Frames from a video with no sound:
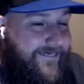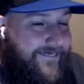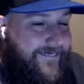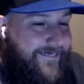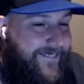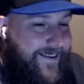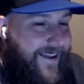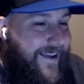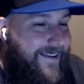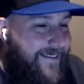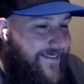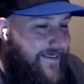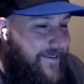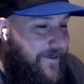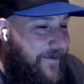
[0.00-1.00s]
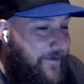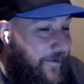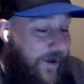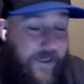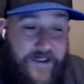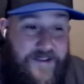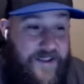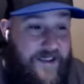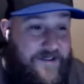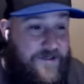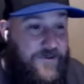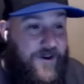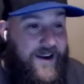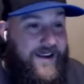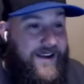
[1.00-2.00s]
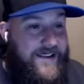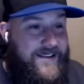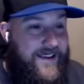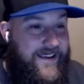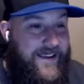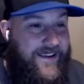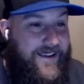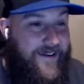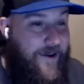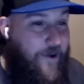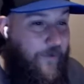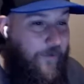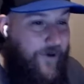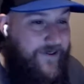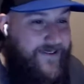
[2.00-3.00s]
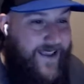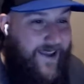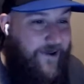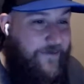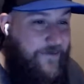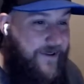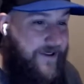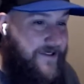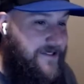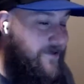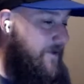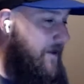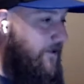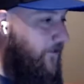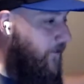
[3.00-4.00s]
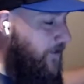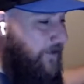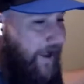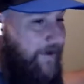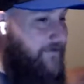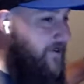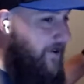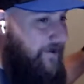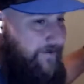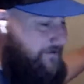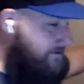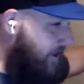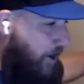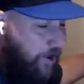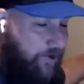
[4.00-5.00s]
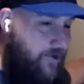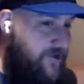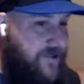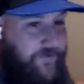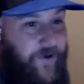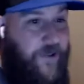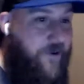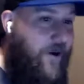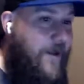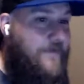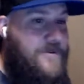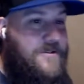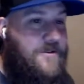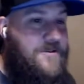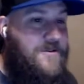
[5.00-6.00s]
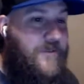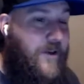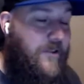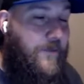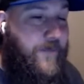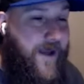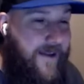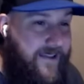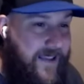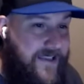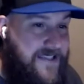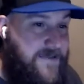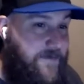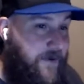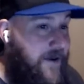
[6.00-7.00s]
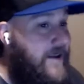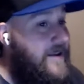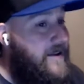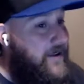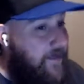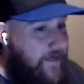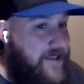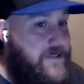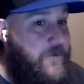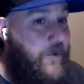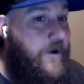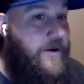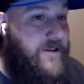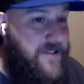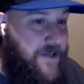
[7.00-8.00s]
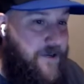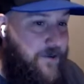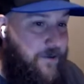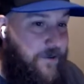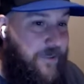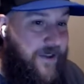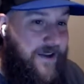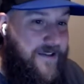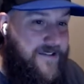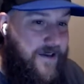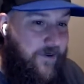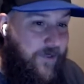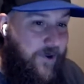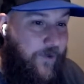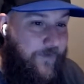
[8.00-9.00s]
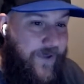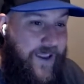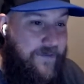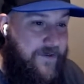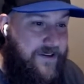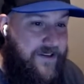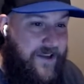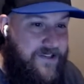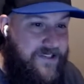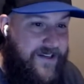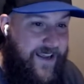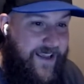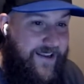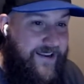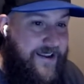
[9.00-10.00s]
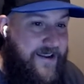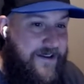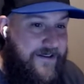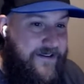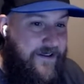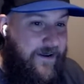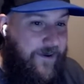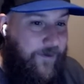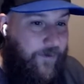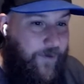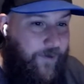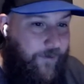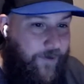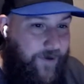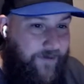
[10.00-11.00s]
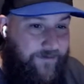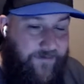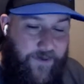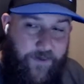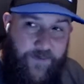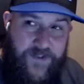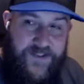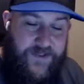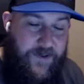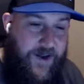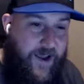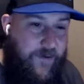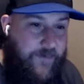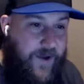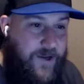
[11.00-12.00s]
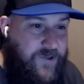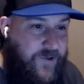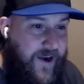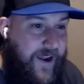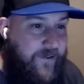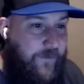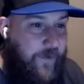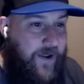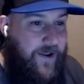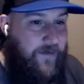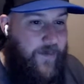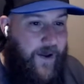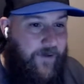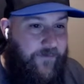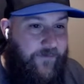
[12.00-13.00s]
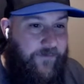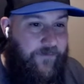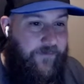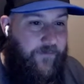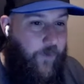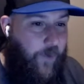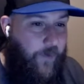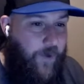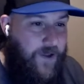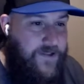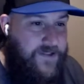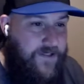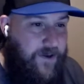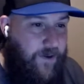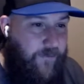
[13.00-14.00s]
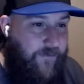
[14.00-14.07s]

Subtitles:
Yeah. Well, it's great. It all worked out, because, you know, I've done hundreds of other episodes of other podcasts, but this one is a new thing. It's our little baby. Dutch and I, you know, we stood out in my driveway about 5 months ago.